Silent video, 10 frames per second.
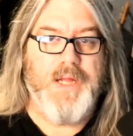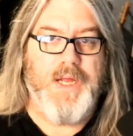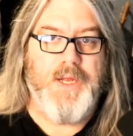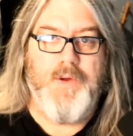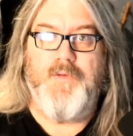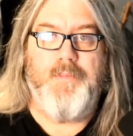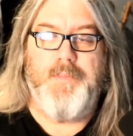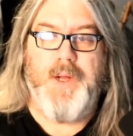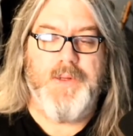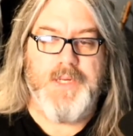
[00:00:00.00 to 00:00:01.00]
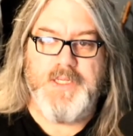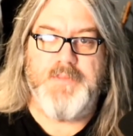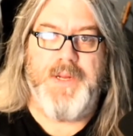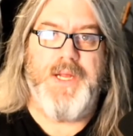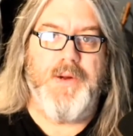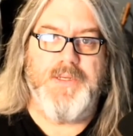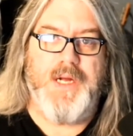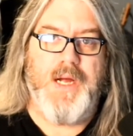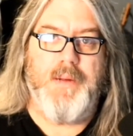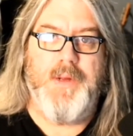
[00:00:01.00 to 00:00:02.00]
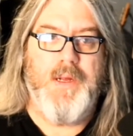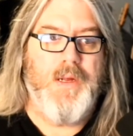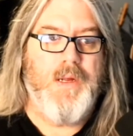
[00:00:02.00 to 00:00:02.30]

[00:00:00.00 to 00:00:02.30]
that you've built and spent your time